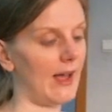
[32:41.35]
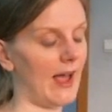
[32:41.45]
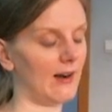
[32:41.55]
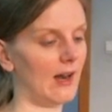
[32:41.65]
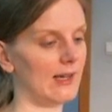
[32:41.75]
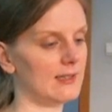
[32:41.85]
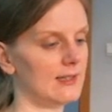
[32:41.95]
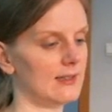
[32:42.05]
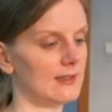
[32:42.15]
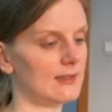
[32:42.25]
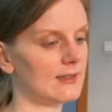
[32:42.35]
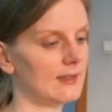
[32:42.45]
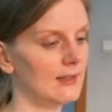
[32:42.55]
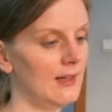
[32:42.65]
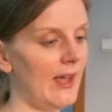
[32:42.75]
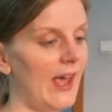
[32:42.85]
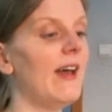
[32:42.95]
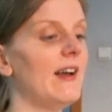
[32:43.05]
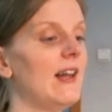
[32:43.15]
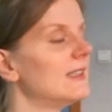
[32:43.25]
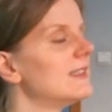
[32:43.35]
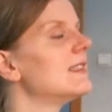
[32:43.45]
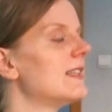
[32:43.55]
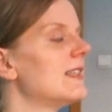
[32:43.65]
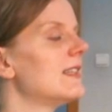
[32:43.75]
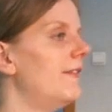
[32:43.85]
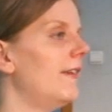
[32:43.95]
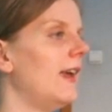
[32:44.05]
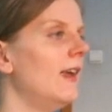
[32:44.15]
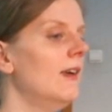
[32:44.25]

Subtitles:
analysis heavy